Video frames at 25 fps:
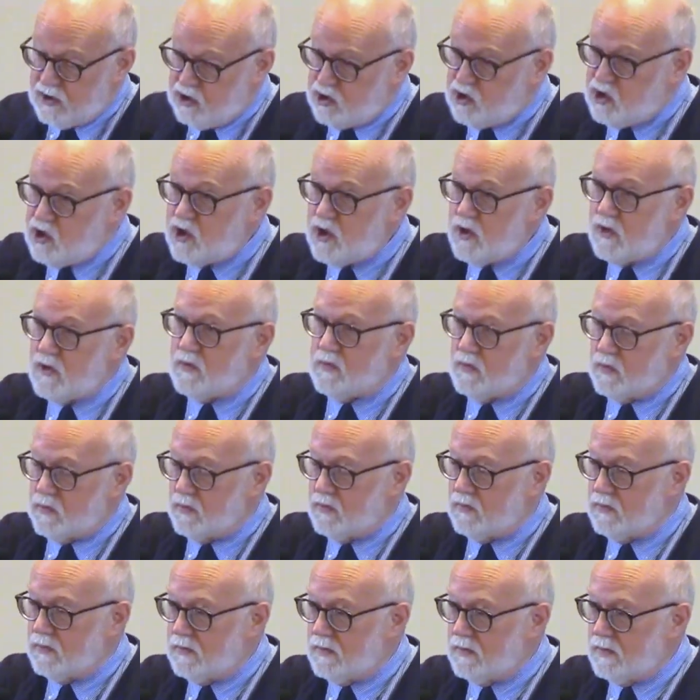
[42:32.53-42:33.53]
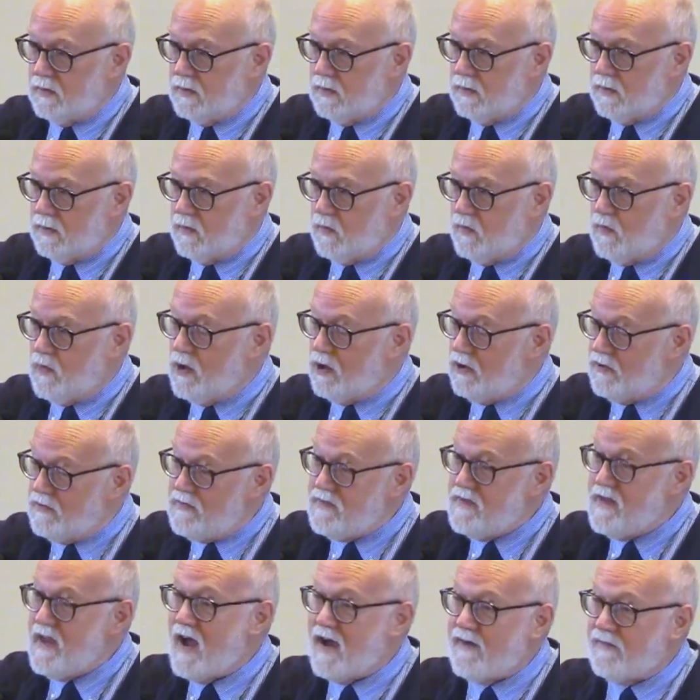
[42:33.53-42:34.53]
you will
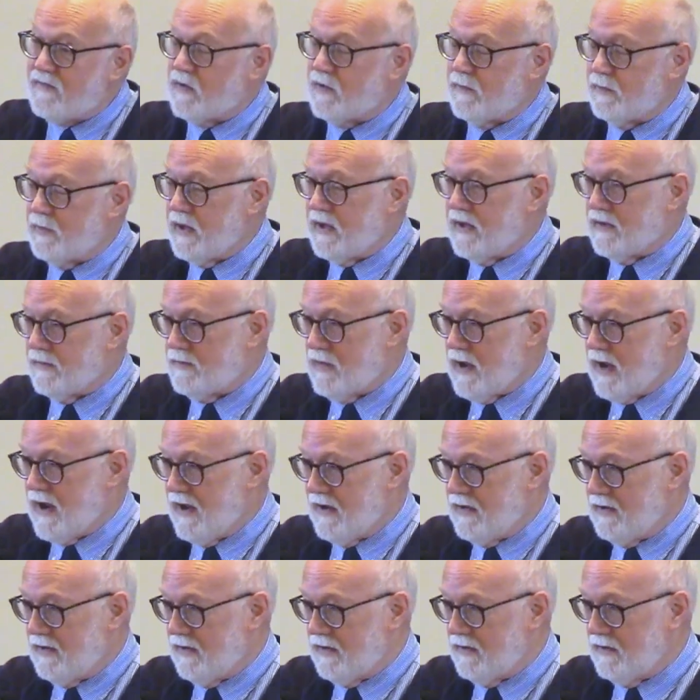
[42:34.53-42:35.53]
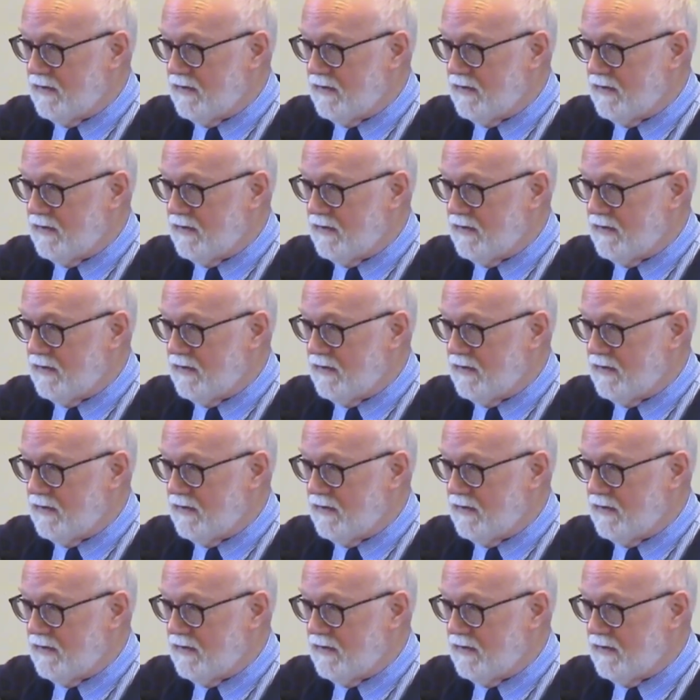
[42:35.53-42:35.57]
never be abandoned.